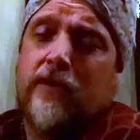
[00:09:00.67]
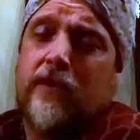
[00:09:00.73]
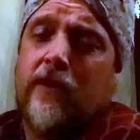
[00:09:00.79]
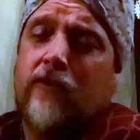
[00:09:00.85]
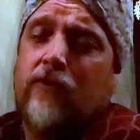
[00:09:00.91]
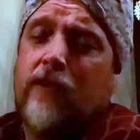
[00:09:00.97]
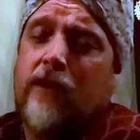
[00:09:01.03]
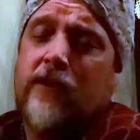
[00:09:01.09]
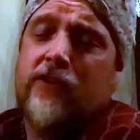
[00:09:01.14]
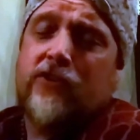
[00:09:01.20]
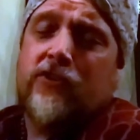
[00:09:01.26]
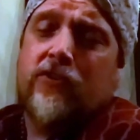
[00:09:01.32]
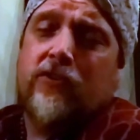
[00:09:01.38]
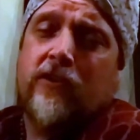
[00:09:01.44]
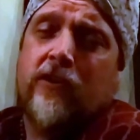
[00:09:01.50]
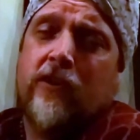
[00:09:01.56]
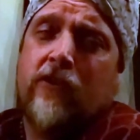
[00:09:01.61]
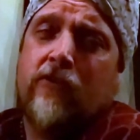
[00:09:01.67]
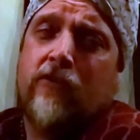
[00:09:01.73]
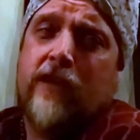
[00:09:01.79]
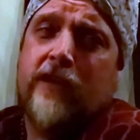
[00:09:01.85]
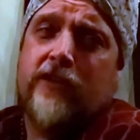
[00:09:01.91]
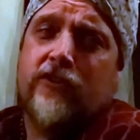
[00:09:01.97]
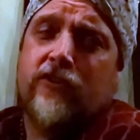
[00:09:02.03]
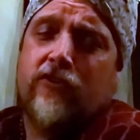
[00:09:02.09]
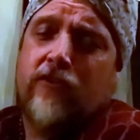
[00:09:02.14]
and grandchildren and
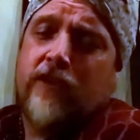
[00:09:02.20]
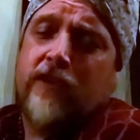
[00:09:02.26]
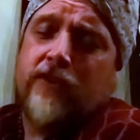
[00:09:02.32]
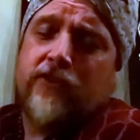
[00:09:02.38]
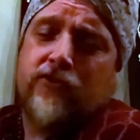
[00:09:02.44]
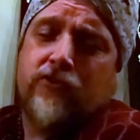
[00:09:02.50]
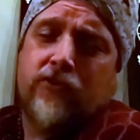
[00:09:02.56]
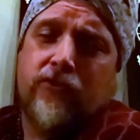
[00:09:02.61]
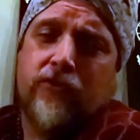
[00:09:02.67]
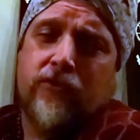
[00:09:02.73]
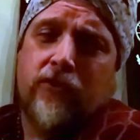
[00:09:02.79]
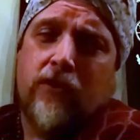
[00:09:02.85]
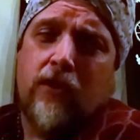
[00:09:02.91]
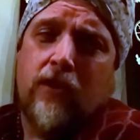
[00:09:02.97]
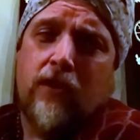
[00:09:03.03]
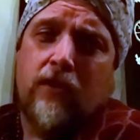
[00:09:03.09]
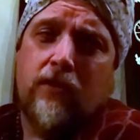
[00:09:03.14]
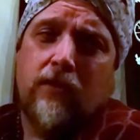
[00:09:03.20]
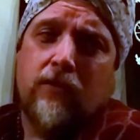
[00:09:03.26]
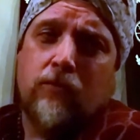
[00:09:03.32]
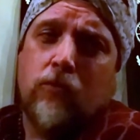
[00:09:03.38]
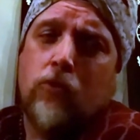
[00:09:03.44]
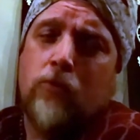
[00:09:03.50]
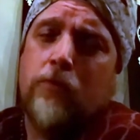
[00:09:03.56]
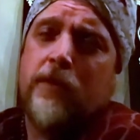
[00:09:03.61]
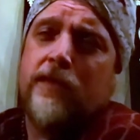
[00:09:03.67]
great-grandchildren all
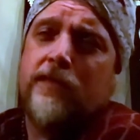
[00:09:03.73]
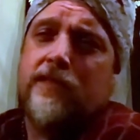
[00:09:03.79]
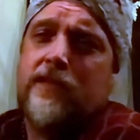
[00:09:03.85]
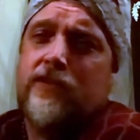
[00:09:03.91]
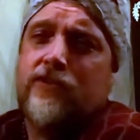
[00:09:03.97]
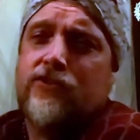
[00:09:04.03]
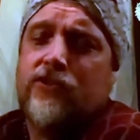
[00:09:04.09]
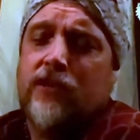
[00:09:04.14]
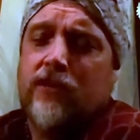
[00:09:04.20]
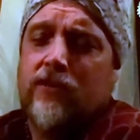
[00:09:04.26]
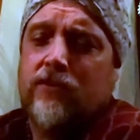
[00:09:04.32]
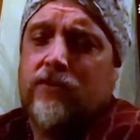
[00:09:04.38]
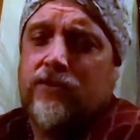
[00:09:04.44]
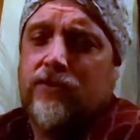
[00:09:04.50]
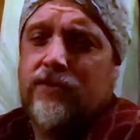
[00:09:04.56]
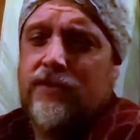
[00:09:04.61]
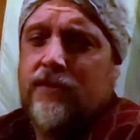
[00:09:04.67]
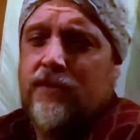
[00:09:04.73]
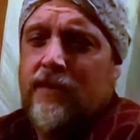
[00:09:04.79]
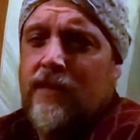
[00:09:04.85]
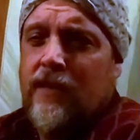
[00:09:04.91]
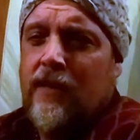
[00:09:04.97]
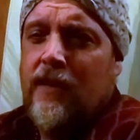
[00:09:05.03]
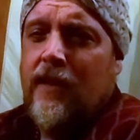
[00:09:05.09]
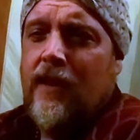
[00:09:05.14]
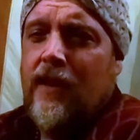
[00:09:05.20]
roaming these jungles
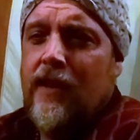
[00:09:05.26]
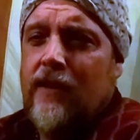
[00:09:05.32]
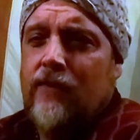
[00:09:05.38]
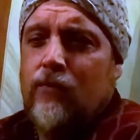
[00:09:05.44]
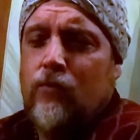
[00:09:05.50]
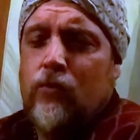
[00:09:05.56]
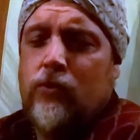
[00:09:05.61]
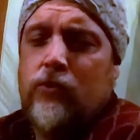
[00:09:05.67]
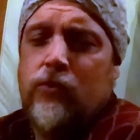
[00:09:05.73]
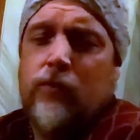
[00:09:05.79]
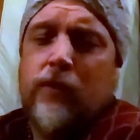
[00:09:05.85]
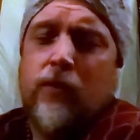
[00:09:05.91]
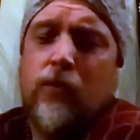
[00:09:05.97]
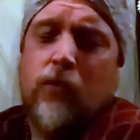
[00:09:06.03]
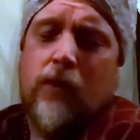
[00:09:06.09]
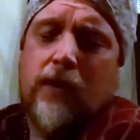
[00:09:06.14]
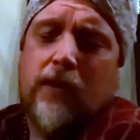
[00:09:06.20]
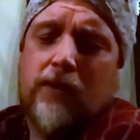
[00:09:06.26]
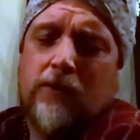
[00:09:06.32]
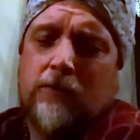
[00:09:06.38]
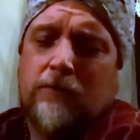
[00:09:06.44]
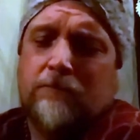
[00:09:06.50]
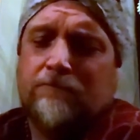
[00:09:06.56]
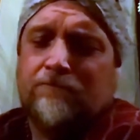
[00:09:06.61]
and doing well.